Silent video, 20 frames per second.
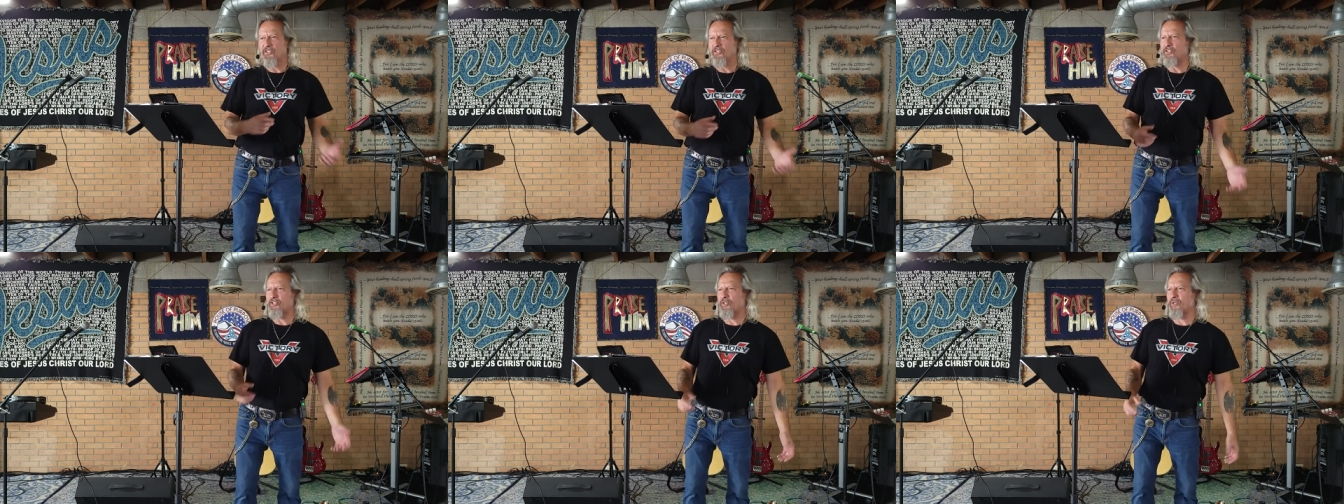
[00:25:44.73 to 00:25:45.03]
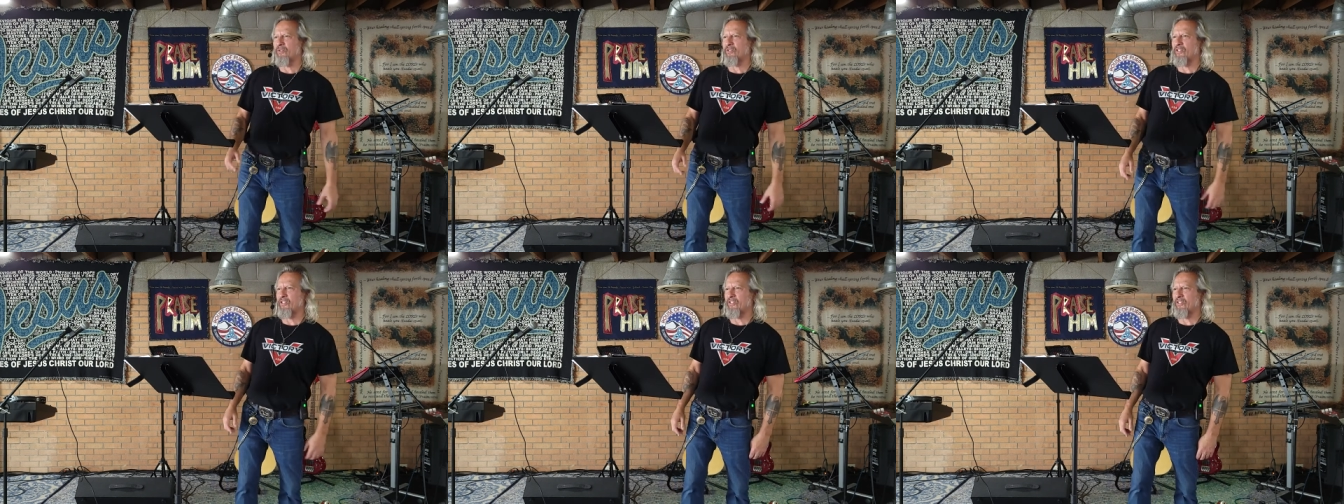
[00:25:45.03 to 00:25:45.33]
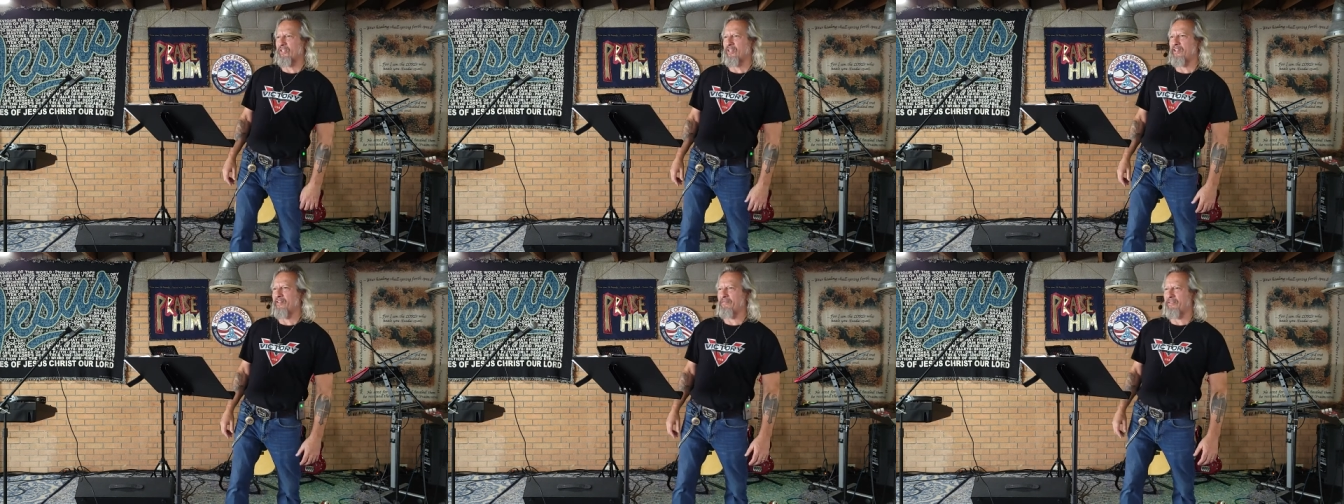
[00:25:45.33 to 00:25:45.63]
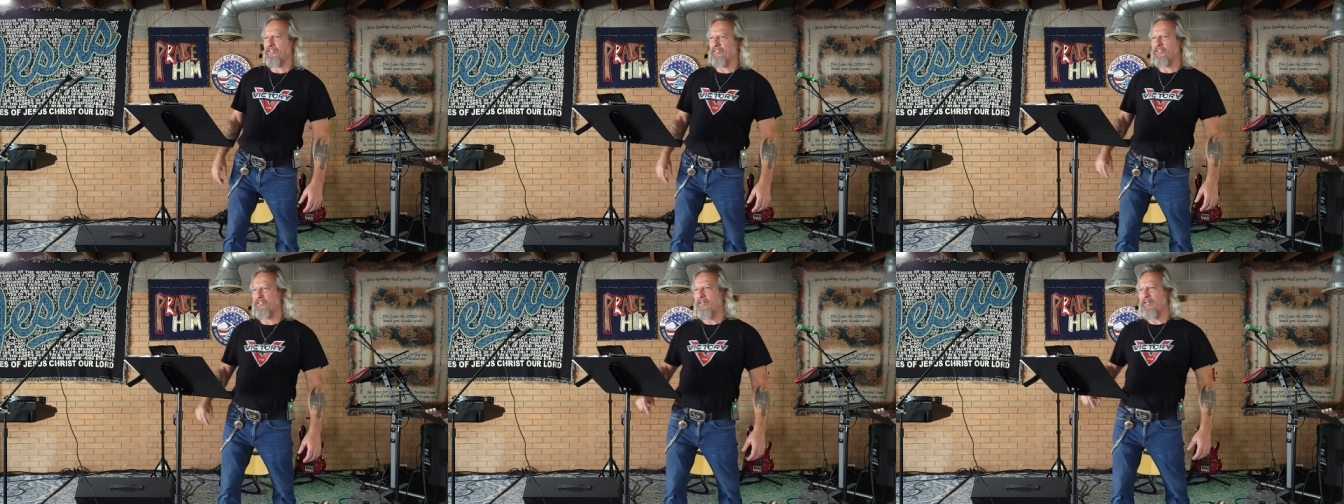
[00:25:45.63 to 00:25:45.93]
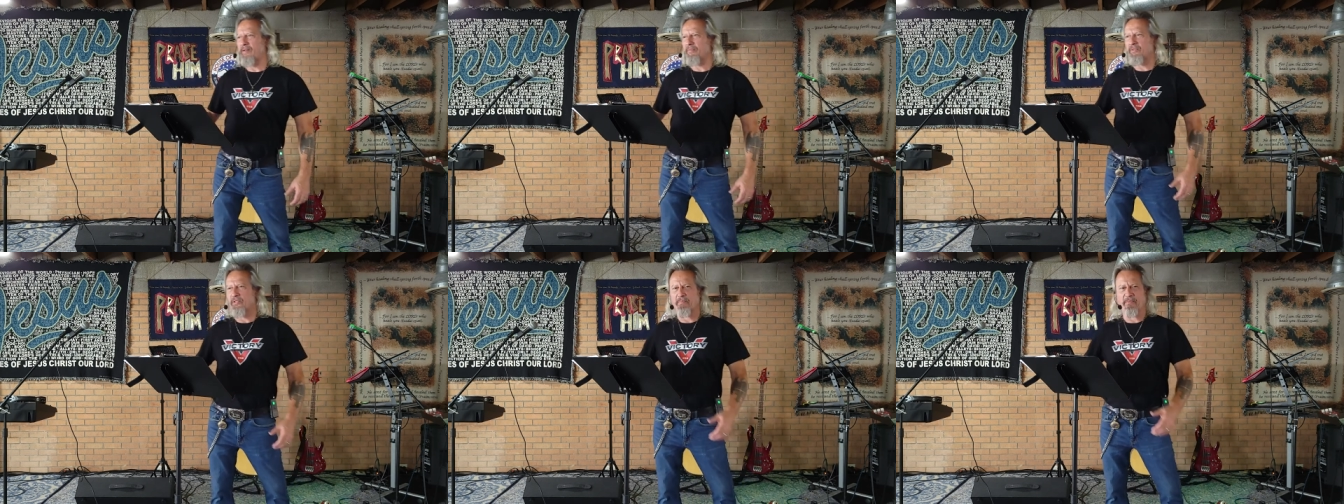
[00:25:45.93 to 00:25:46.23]
he shows us love at
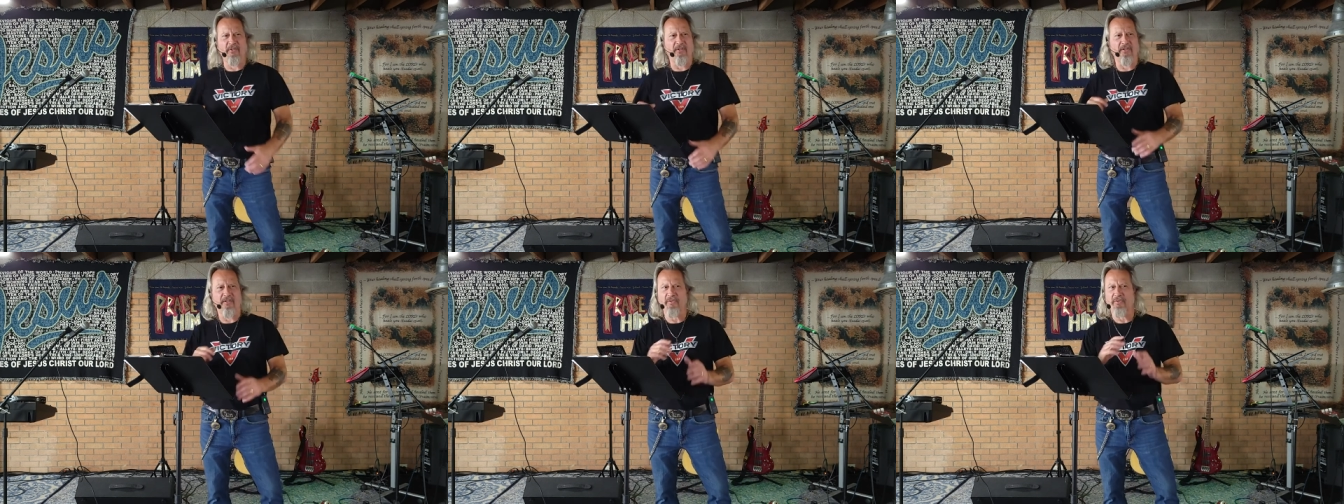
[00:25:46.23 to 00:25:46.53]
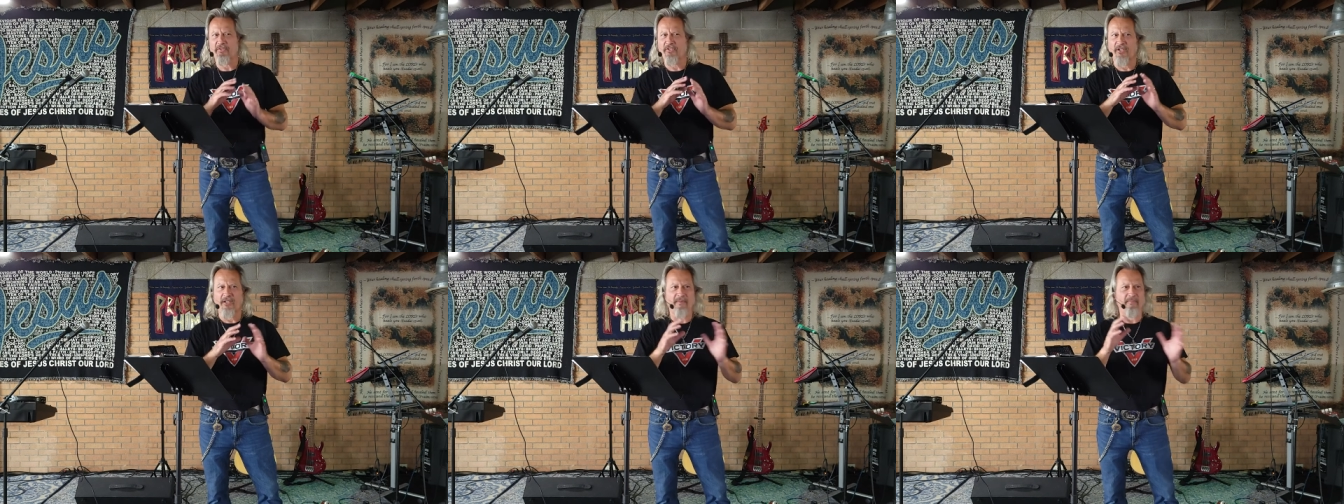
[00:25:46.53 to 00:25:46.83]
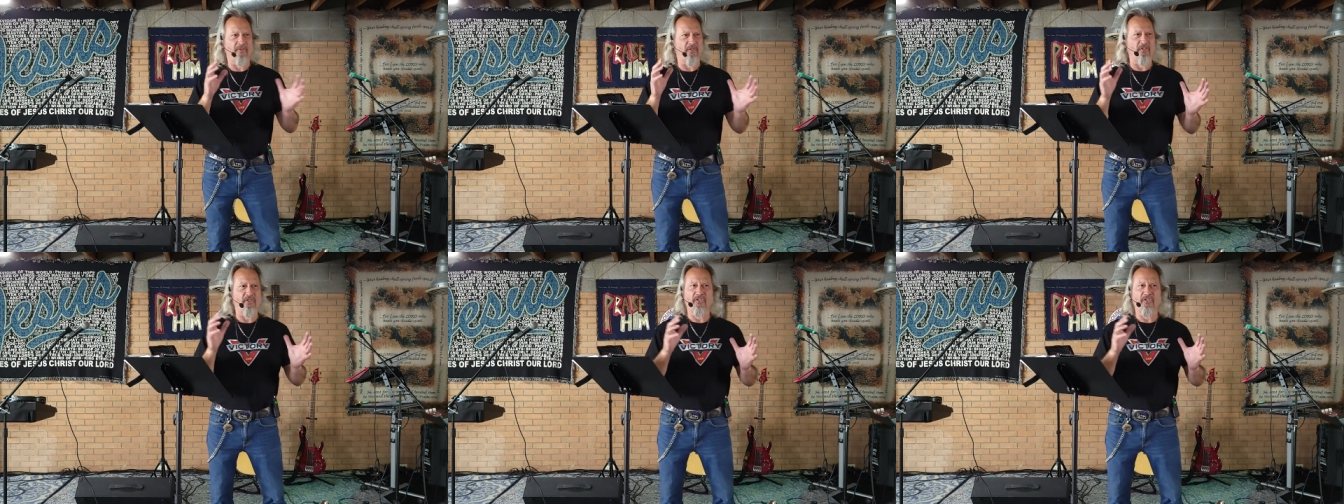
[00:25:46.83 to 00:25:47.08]
times, but other times